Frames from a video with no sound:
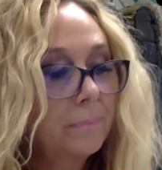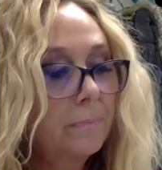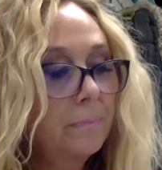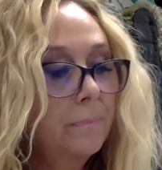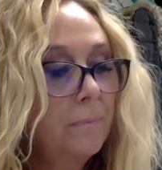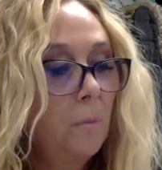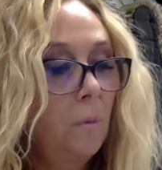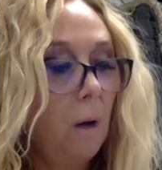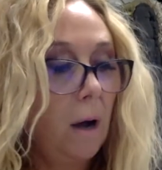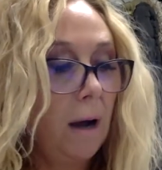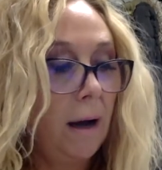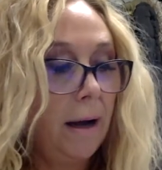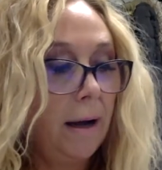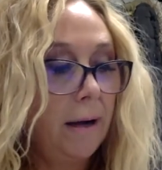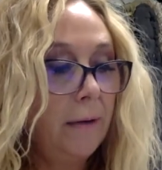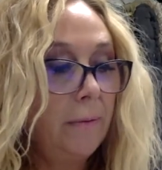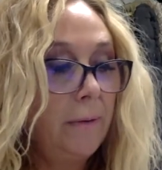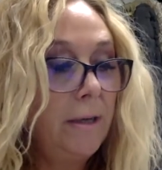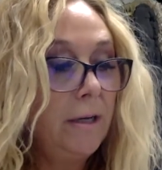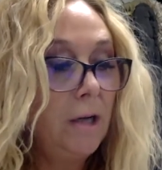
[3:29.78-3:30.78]

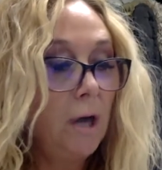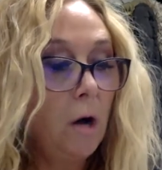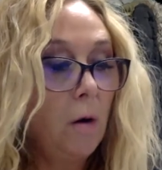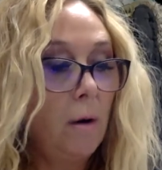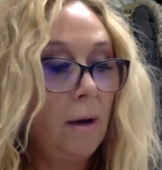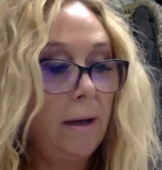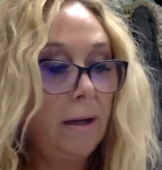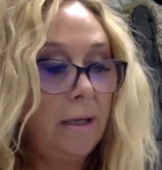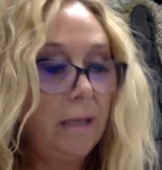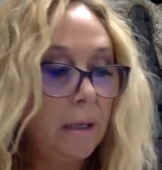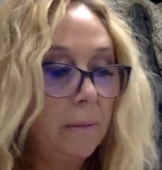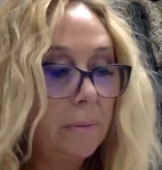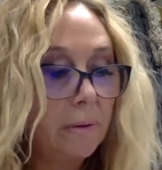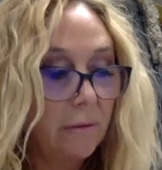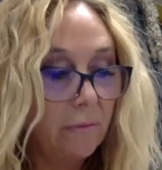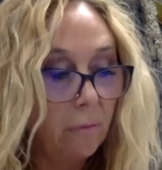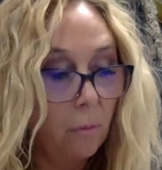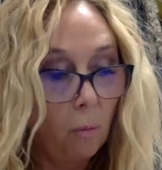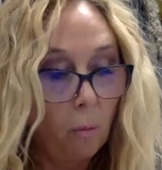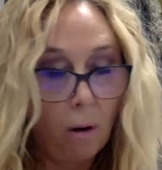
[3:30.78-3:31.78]
"Why, we know any number
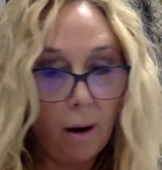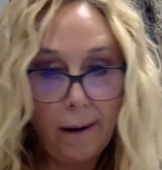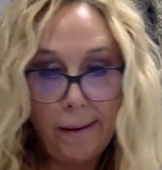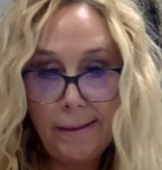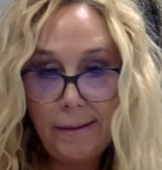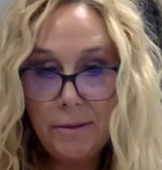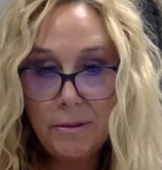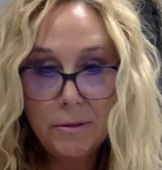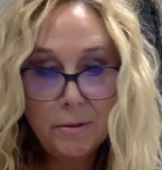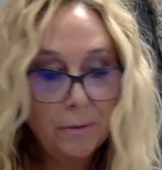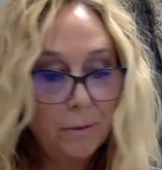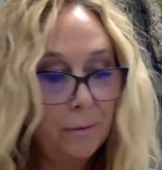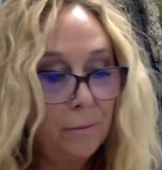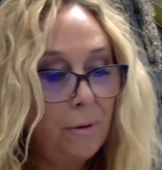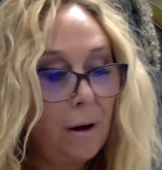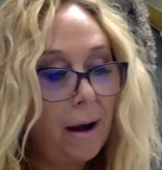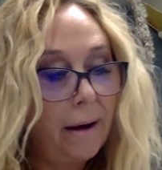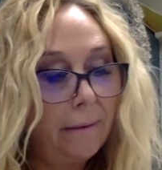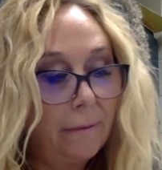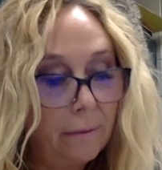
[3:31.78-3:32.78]
of white
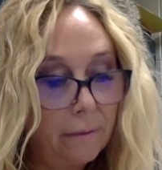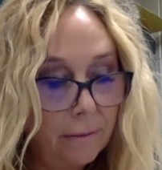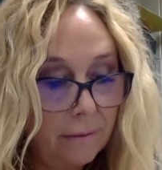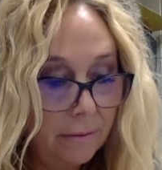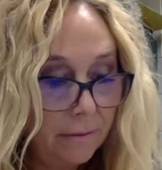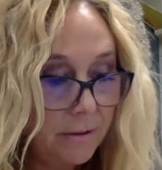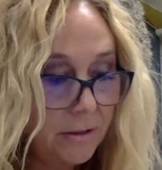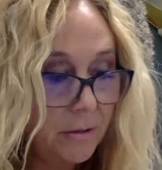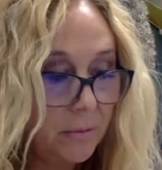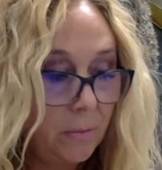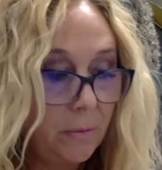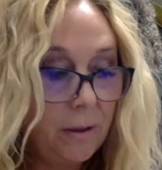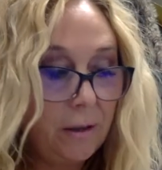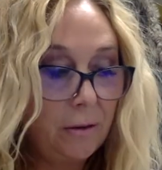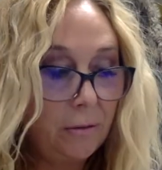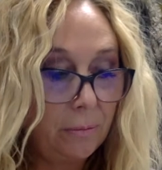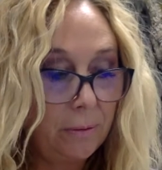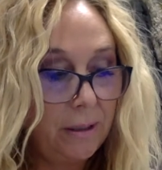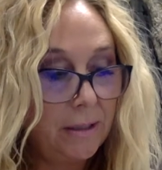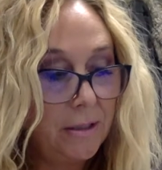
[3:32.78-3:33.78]
writers," we
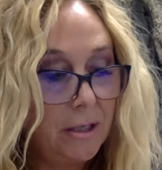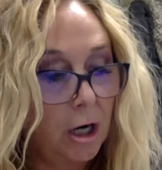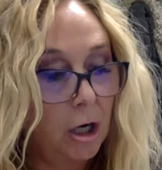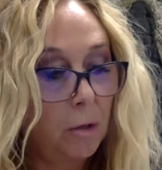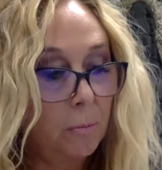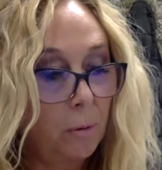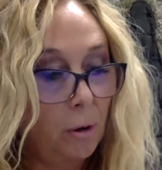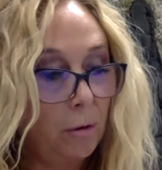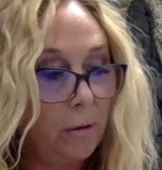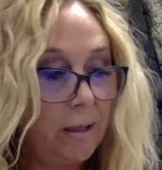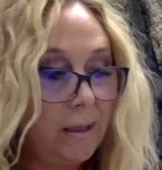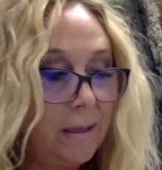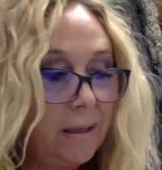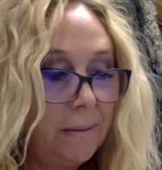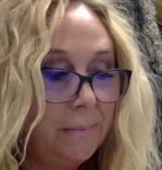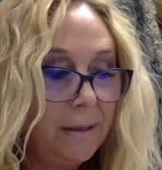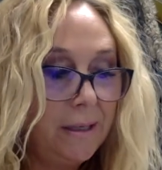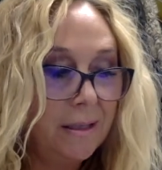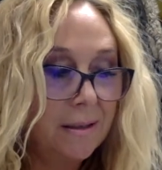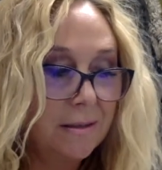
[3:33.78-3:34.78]
3 dark
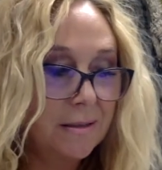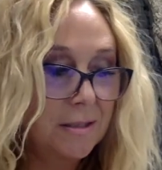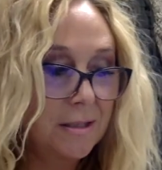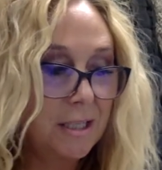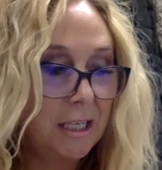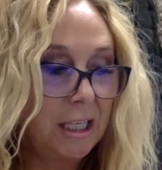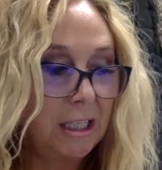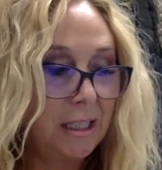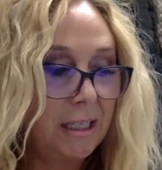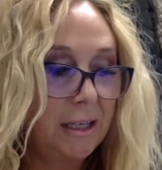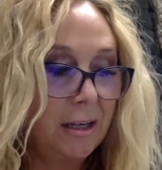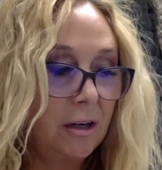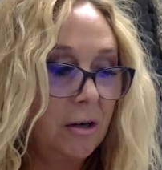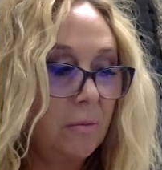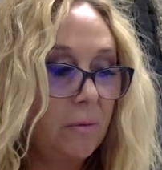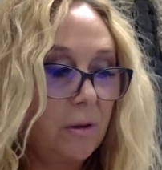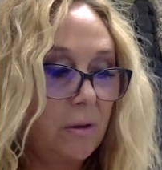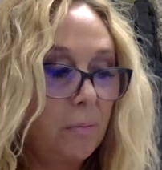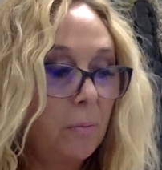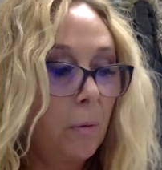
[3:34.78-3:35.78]
bohemians
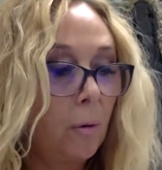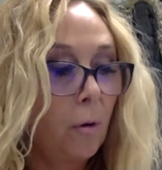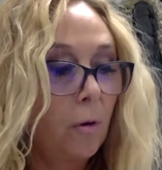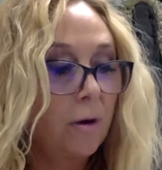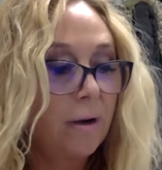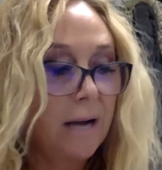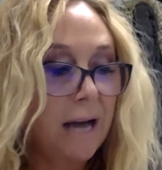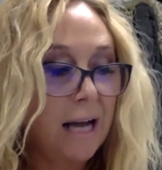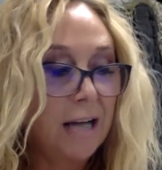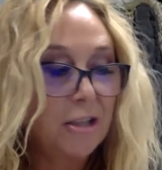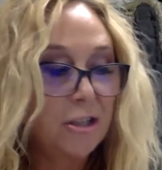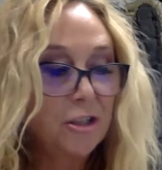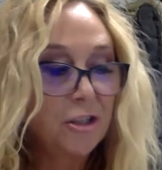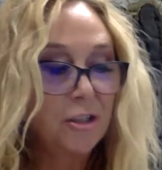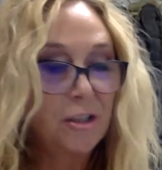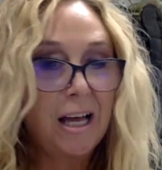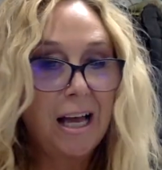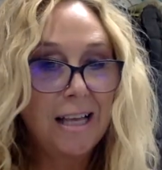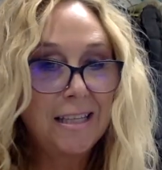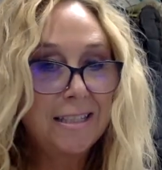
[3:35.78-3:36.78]
declared with bored
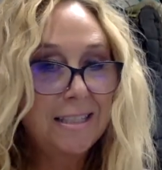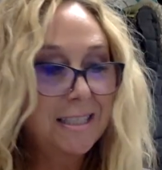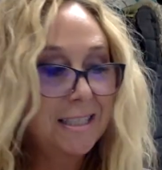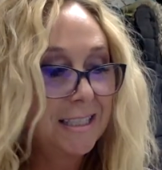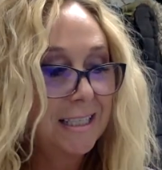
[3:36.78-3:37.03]
nonchalance.